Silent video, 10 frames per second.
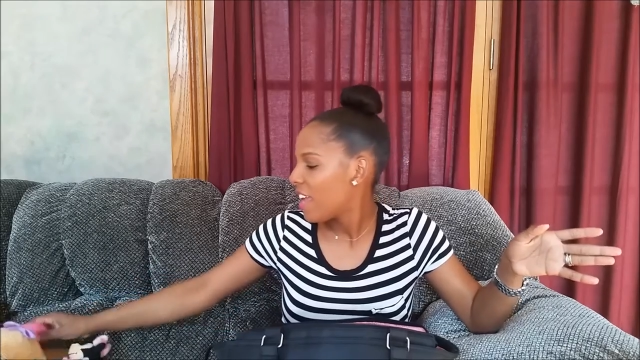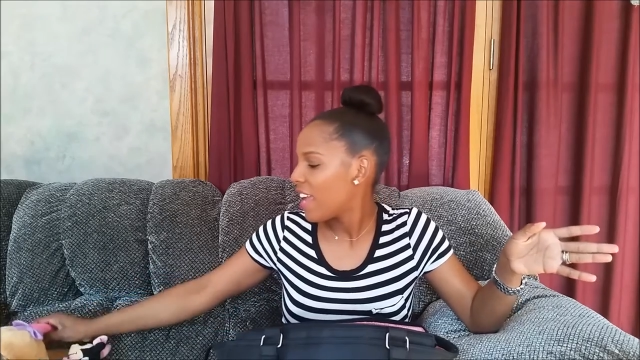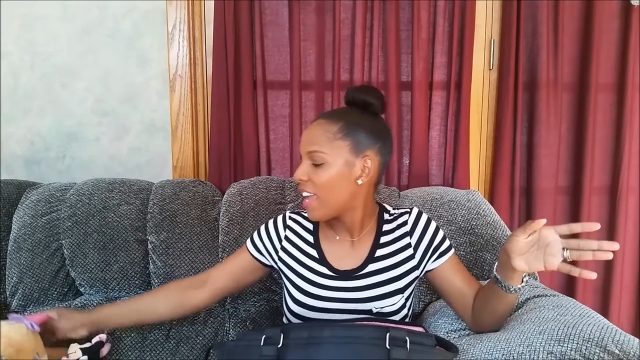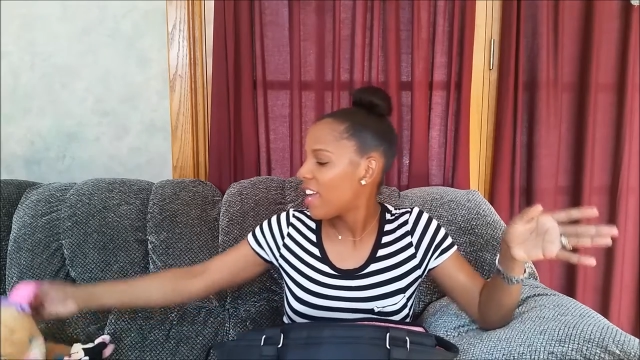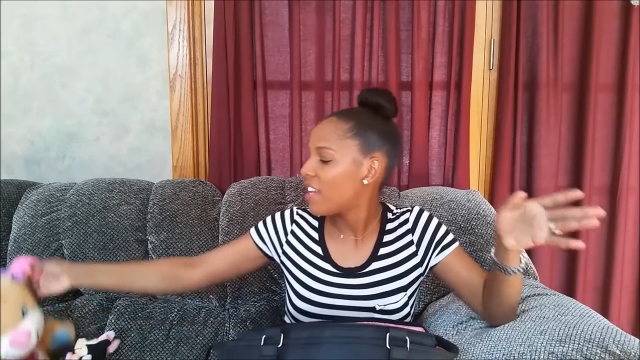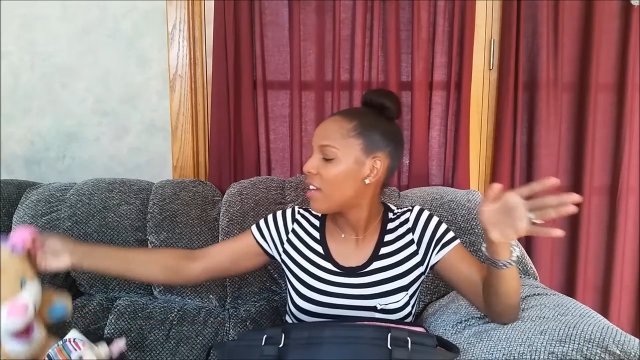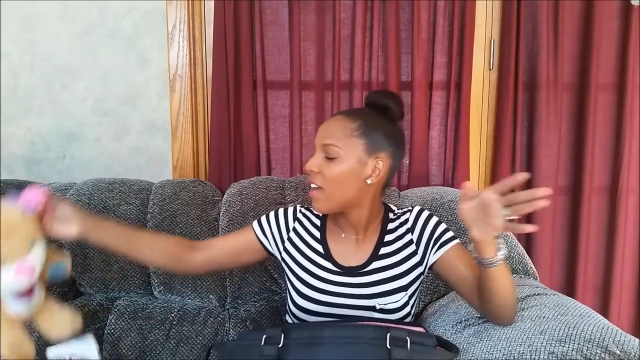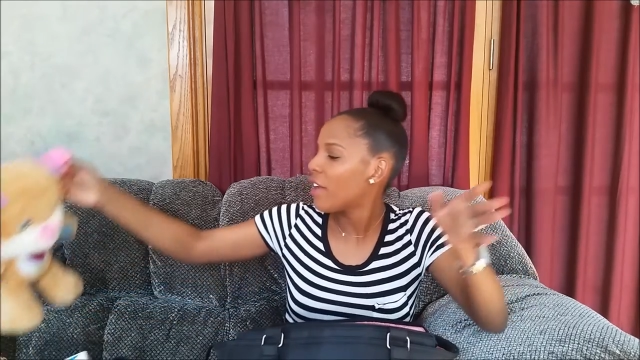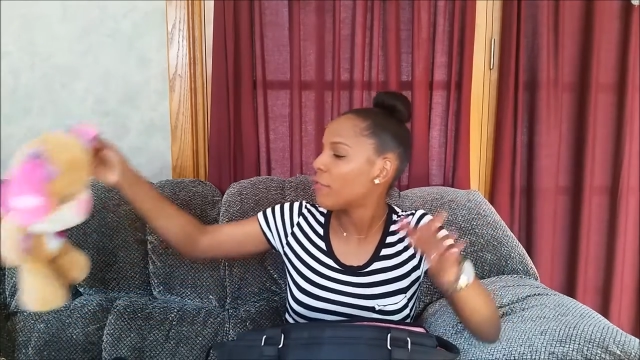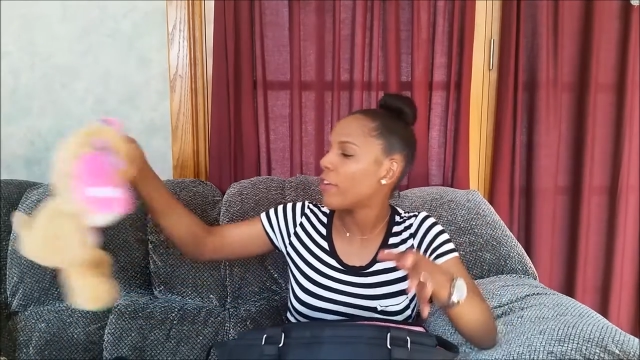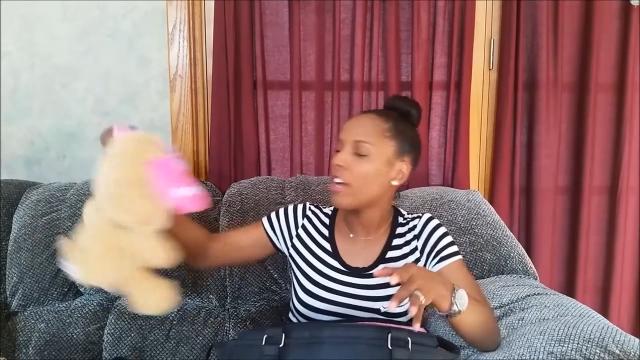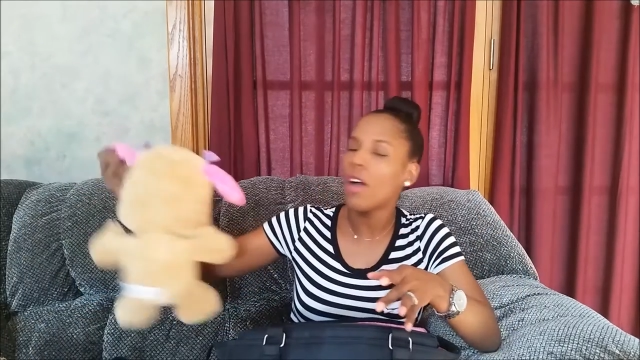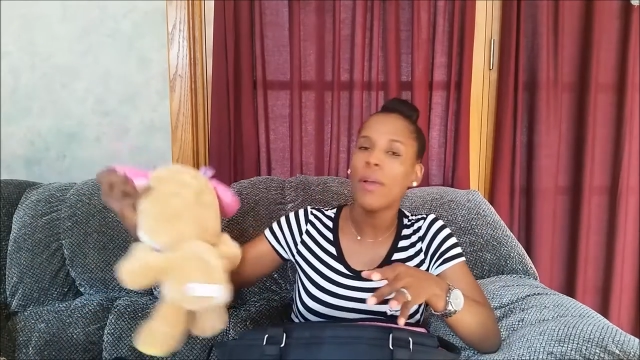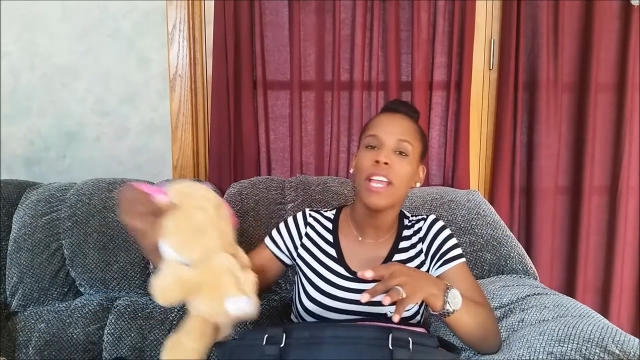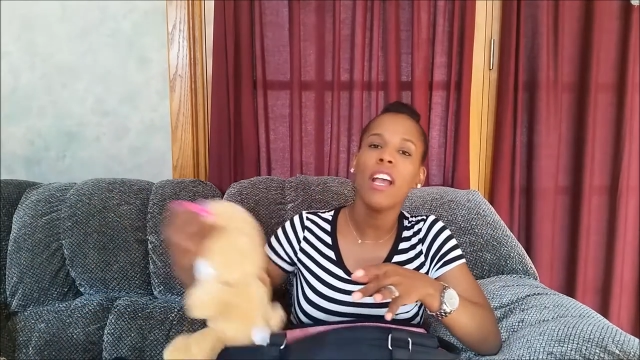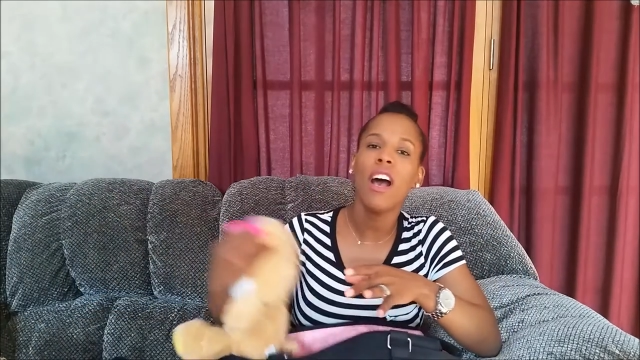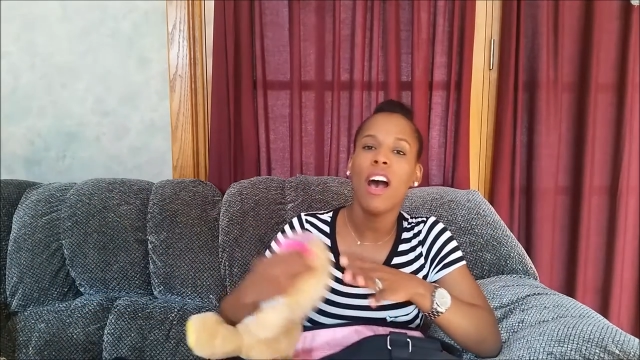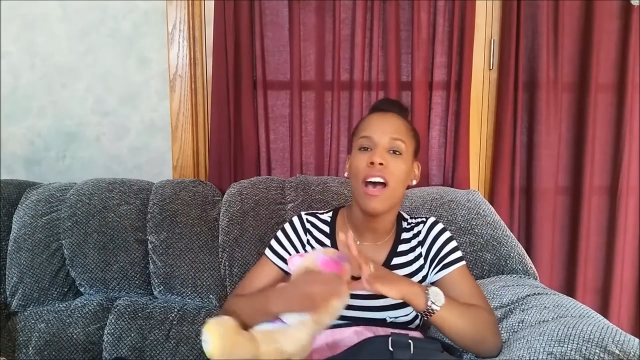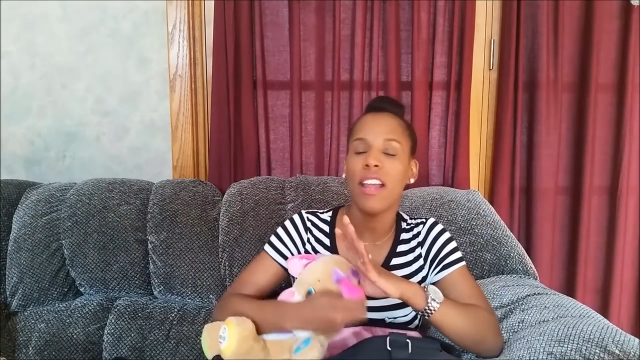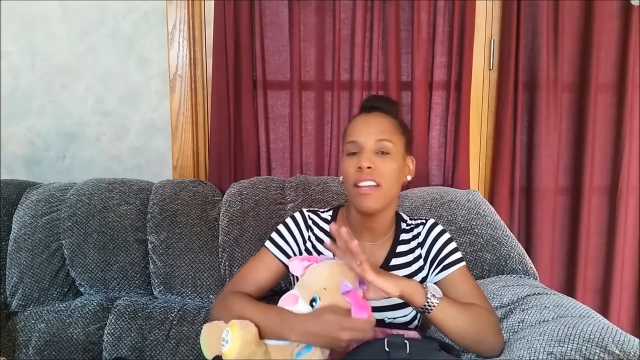And if we're going
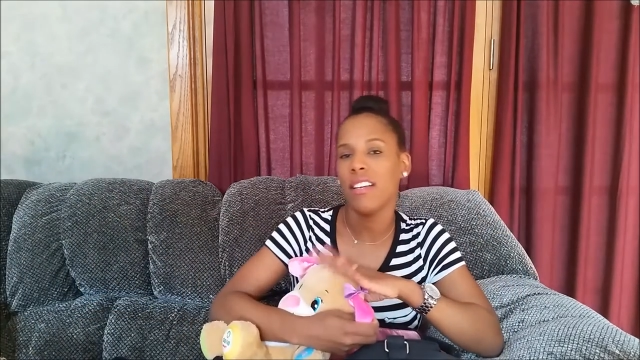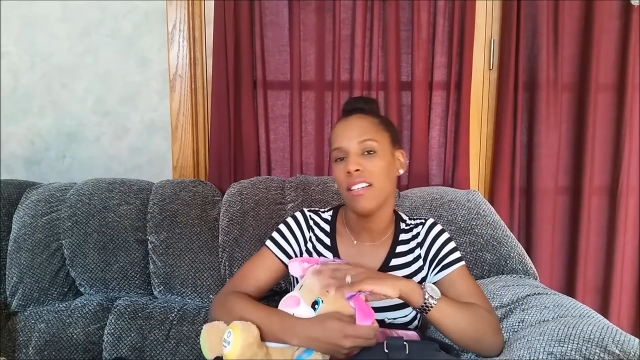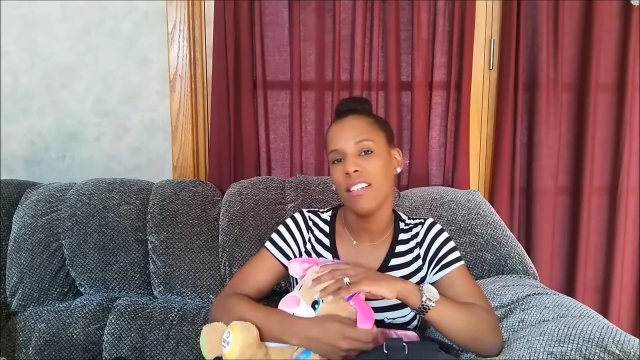on